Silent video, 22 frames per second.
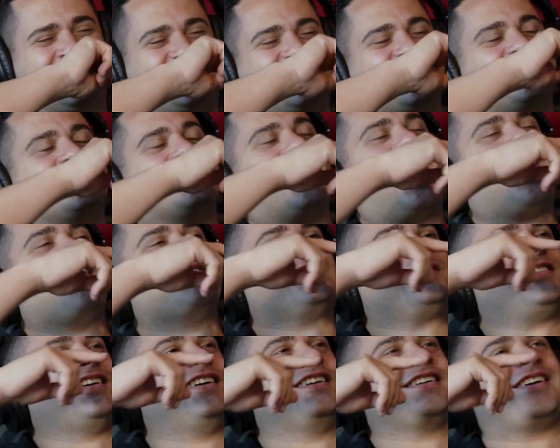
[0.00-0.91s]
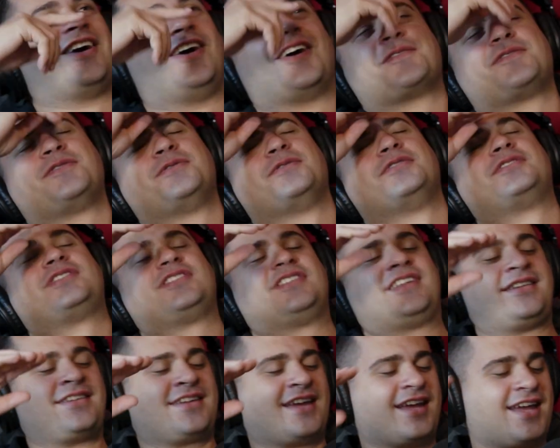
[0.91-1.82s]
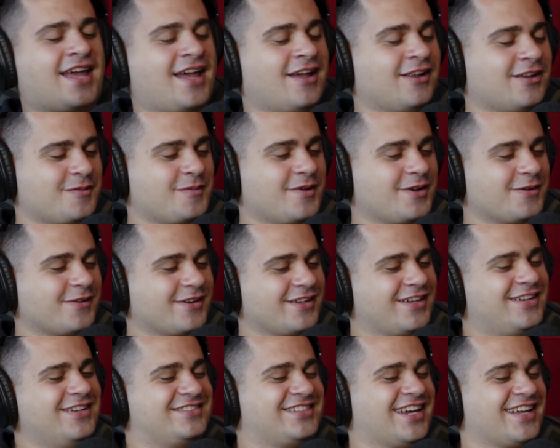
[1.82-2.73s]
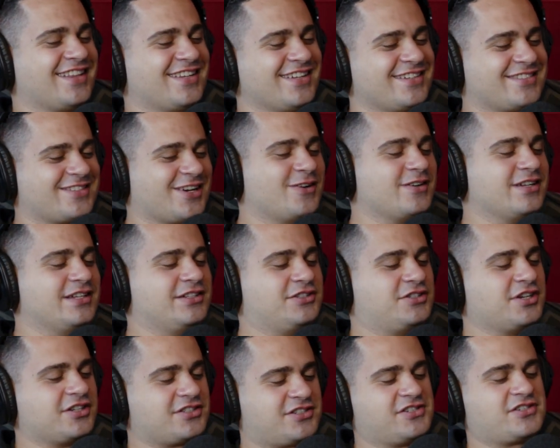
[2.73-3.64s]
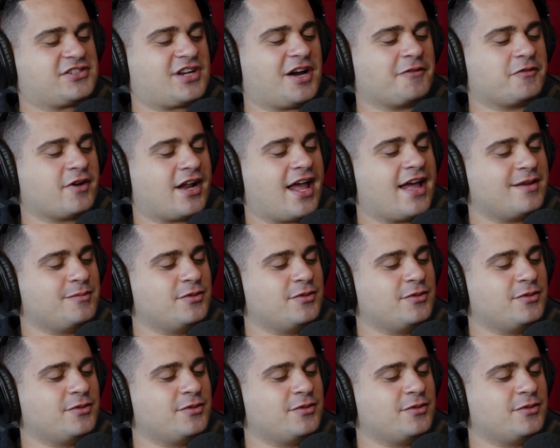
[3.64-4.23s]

Dude, I was telling all you were killing me when you said that Tony just discovered any